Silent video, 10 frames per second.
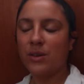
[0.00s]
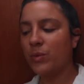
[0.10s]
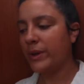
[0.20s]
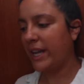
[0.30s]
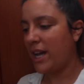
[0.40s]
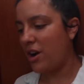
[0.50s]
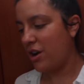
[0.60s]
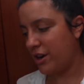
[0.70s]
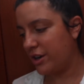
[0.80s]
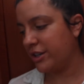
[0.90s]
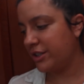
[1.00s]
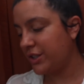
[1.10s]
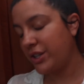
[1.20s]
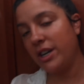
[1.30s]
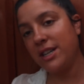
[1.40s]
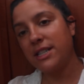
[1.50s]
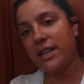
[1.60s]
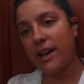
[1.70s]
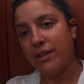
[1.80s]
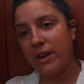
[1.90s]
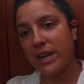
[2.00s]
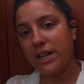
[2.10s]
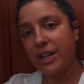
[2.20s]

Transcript: we are starting to get ready